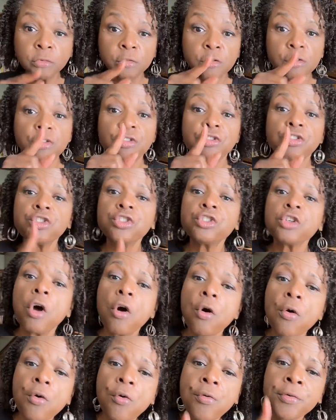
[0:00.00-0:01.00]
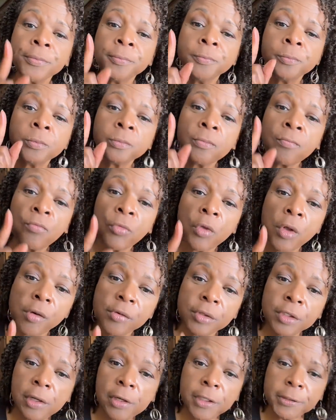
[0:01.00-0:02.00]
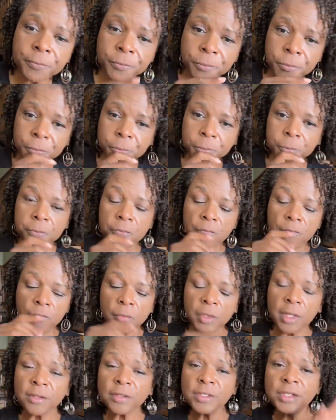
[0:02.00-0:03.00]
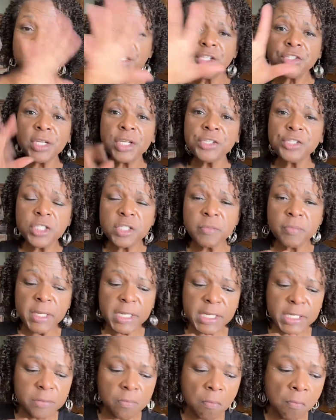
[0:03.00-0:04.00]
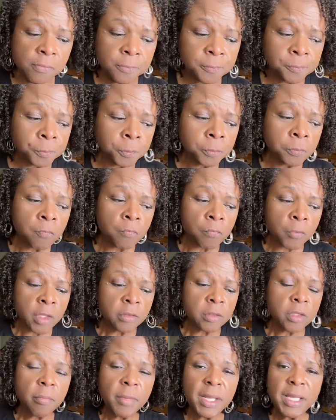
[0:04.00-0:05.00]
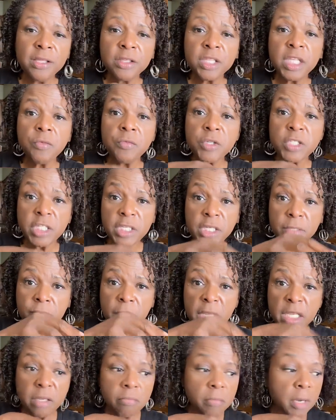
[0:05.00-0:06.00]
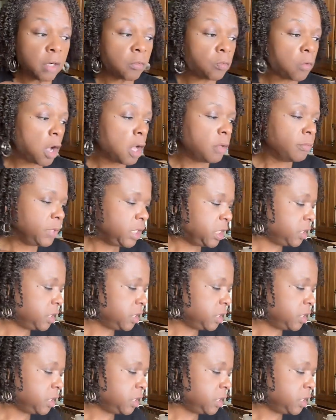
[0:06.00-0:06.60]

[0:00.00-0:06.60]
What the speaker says: This is so good. Kanisha, I just made, the main thing was making my raw